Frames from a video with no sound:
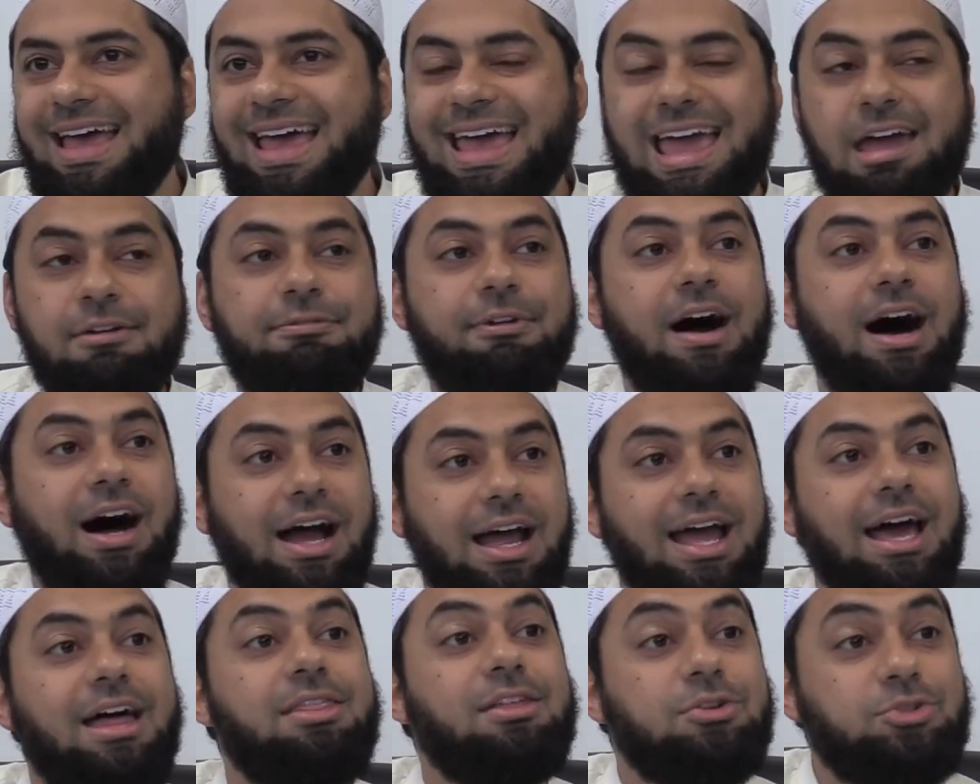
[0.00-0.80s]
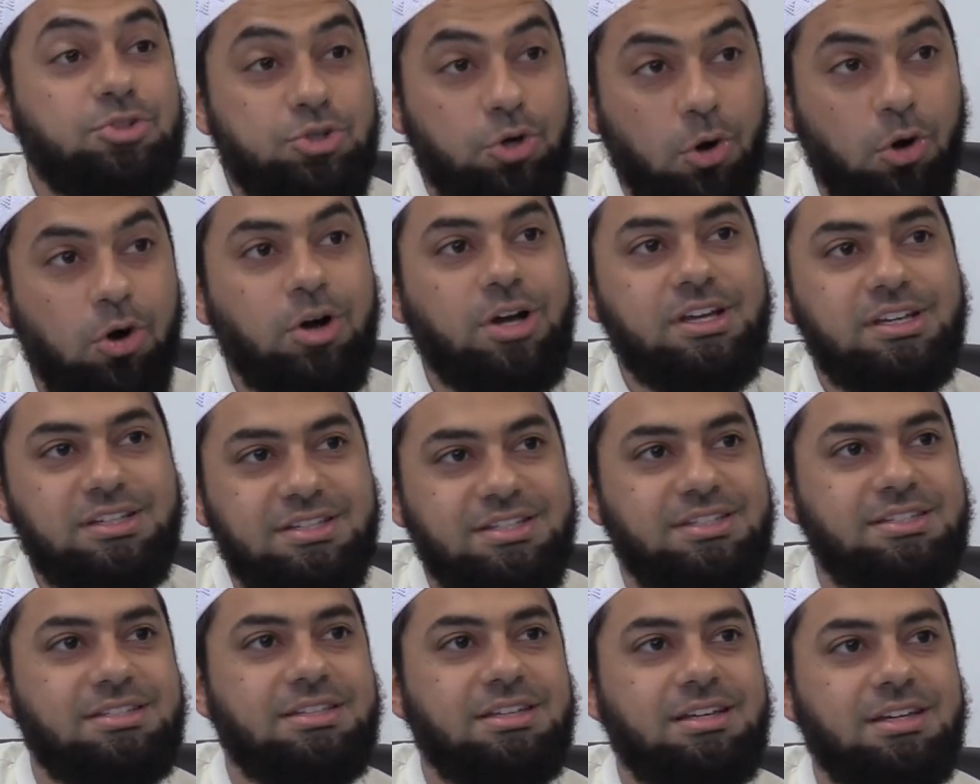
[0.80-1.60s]
If I had the
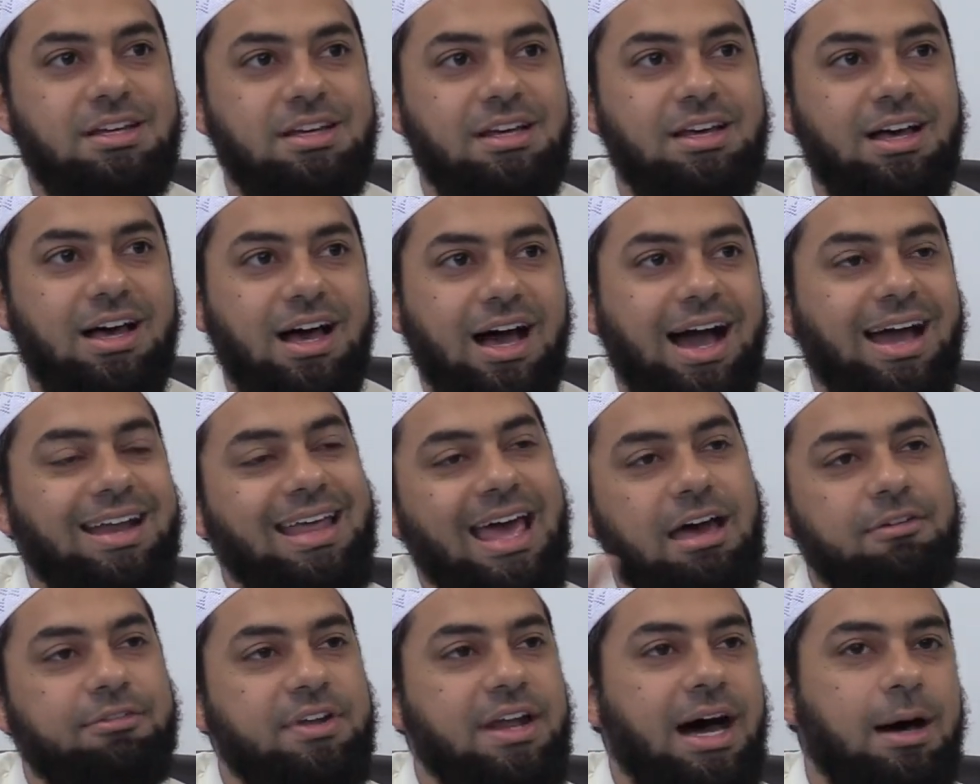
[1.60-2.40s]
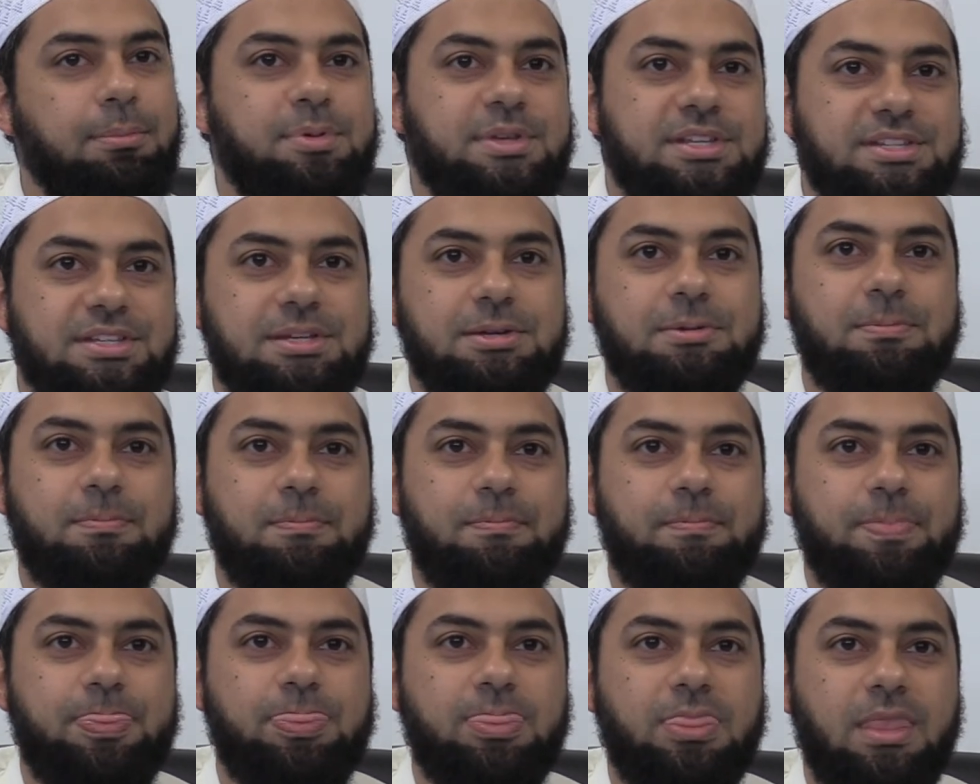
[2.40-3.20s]
choice, I'd have it opposite.
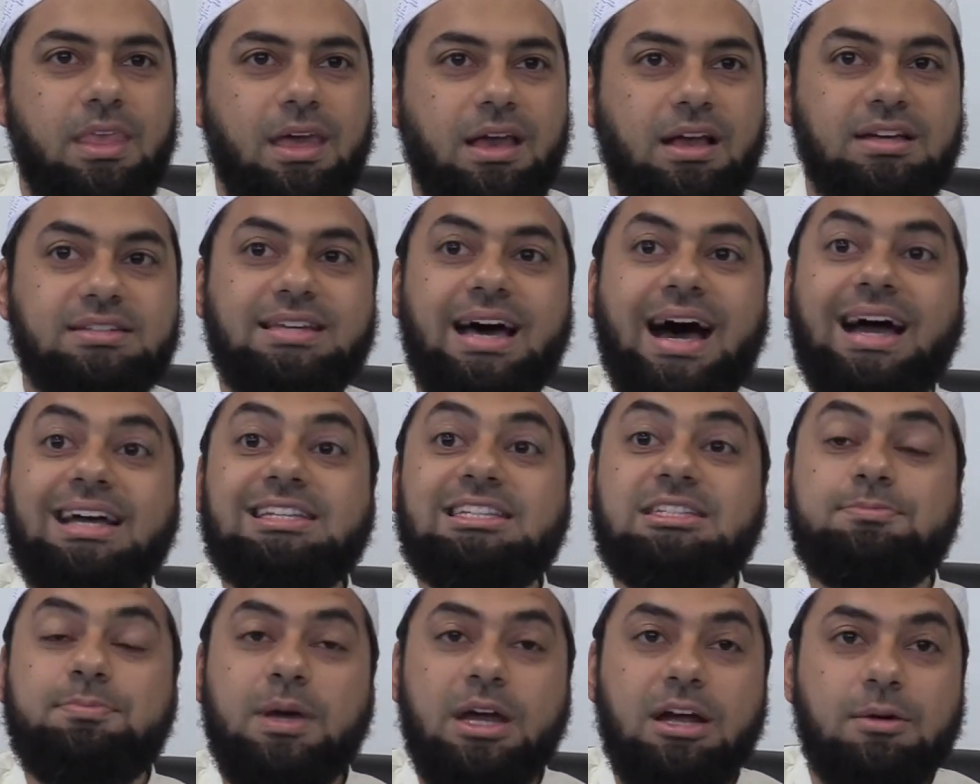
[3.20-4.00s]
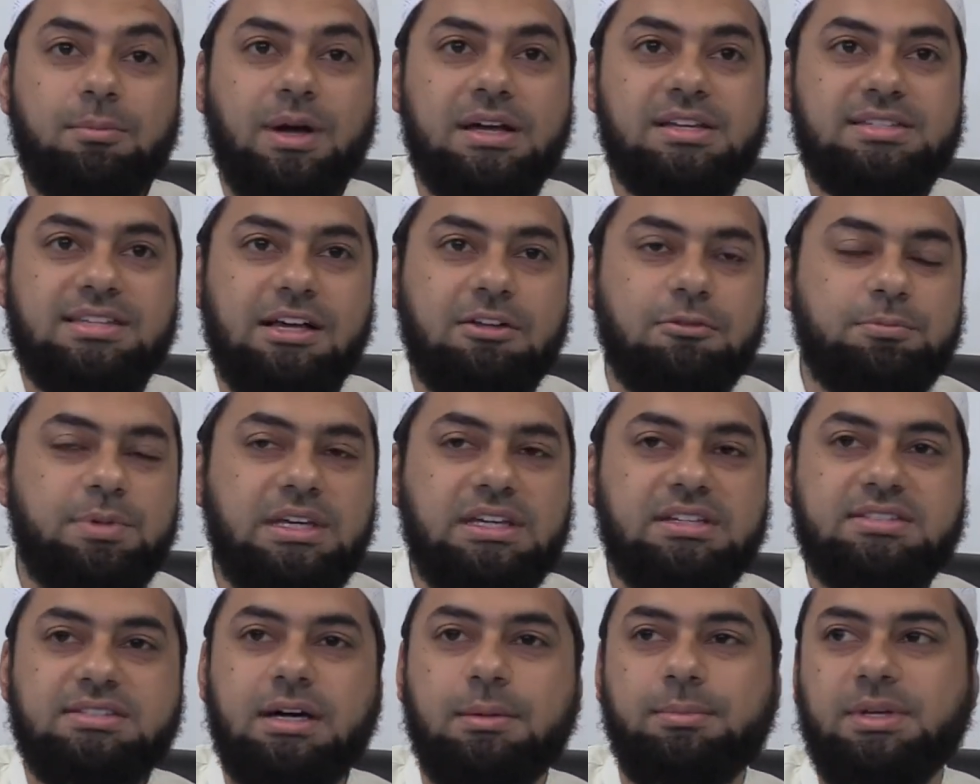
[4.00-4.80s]
Because I'd spare myself being
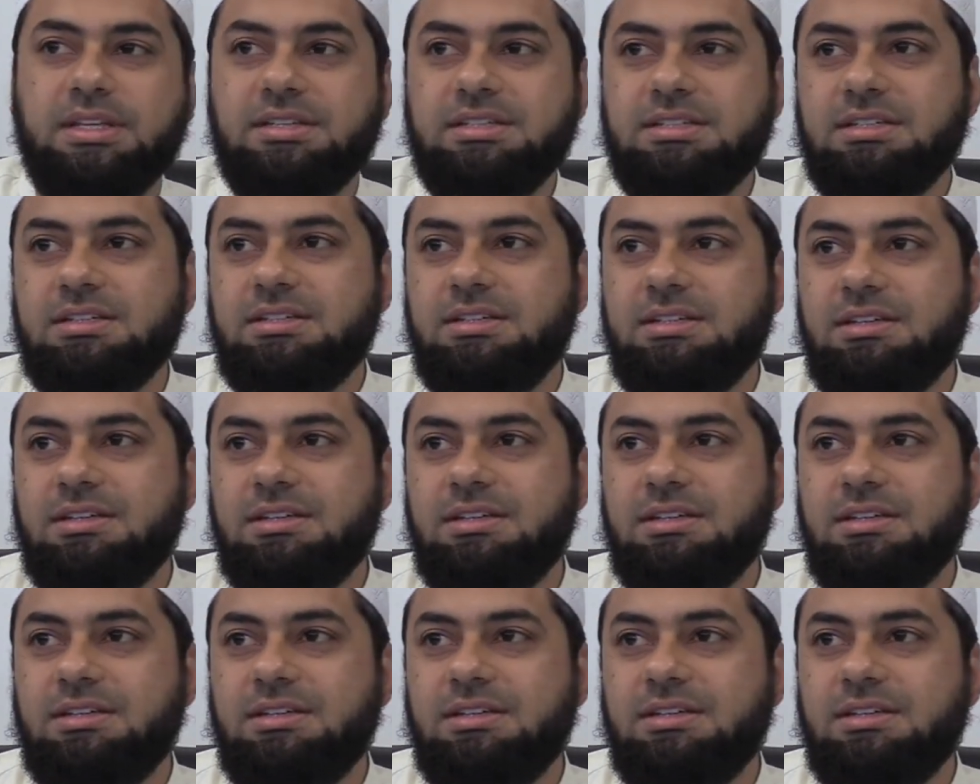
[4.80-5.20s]
summoned.